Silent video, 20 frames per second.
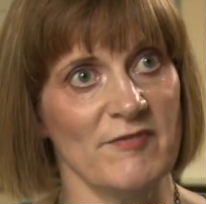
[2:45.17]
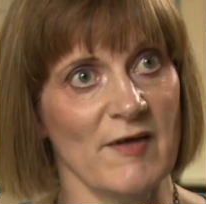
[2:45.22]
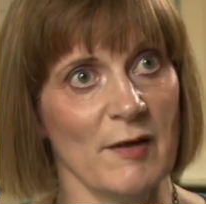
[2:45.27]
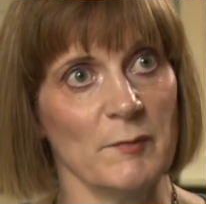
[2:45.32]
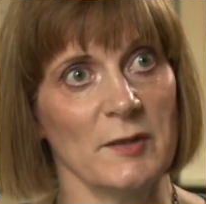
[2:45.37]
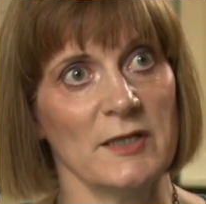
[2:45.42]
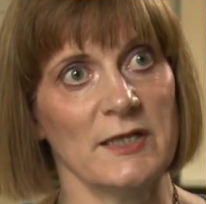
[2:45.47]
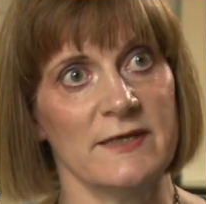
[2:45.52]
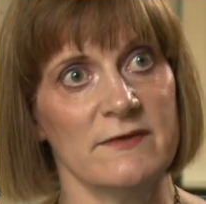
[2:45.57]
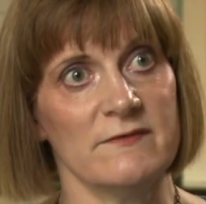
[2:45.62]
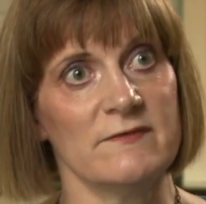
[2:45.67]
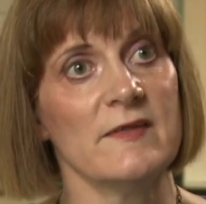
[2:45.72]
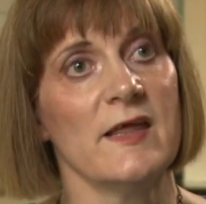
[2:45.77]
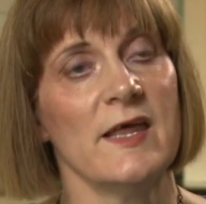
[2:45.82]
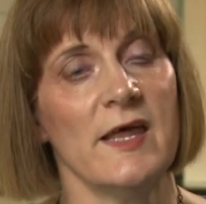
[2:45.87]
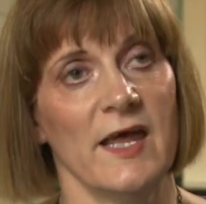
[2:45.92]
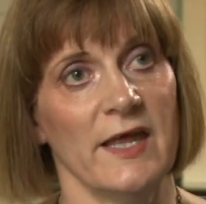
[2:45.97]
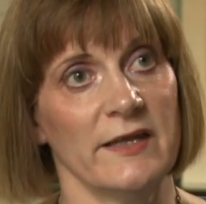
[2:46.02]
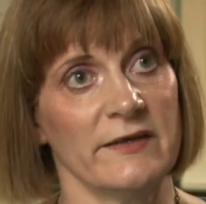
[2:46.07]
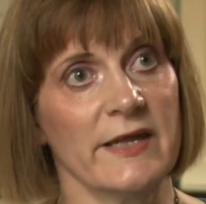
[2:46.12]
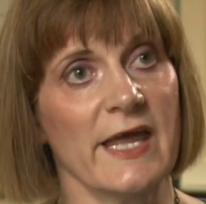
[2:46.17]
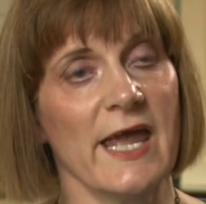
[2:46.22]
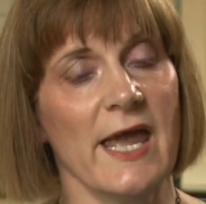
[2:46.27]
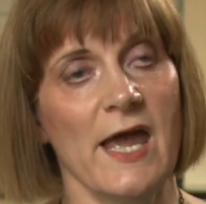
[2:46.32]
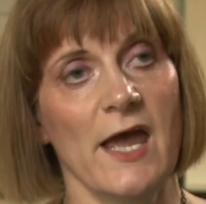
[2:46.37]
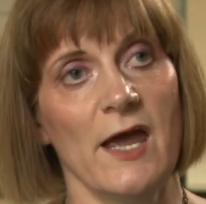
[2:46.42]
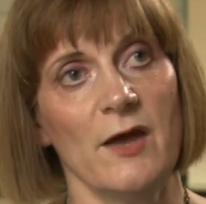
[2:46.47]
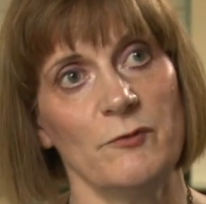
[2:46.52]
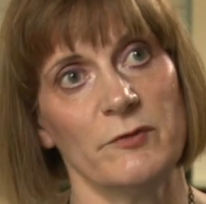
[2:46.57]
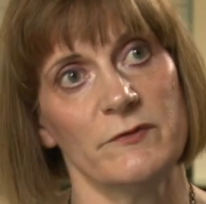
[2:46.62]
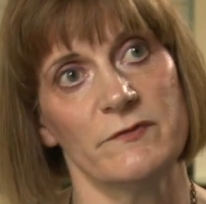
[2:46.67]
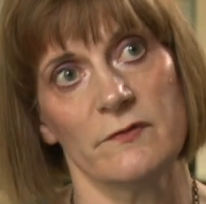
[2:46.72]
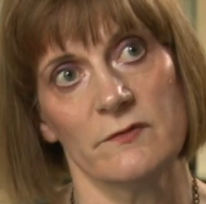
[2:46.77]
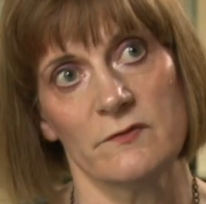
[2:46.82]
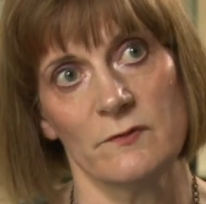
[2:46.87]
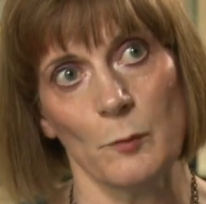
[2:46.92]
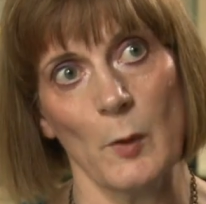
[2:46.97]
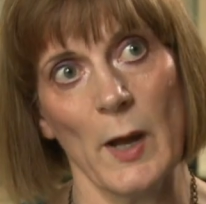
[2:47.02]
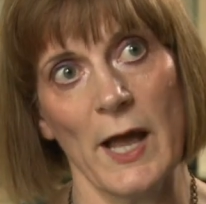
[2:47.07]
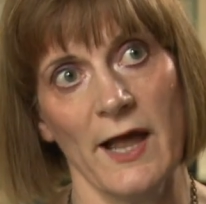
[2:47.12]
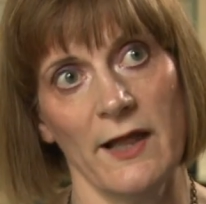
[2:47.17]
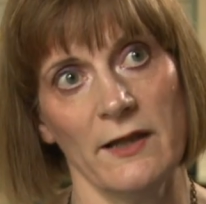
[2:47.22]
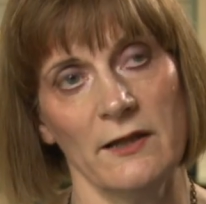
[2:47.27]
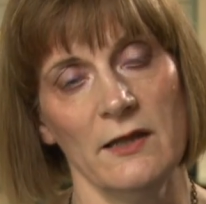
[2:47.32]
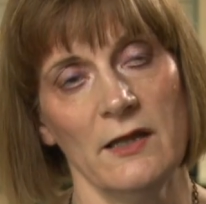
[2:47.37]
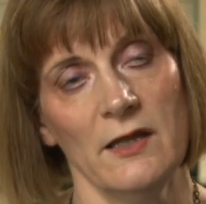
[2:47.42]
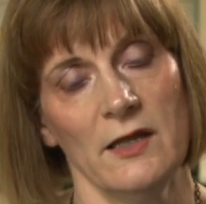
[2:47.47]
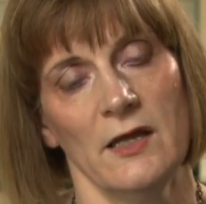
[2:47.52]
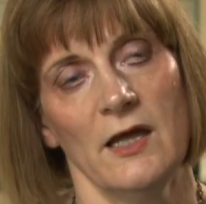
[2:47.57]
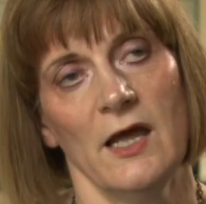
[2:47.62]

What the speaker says: families and carers as well.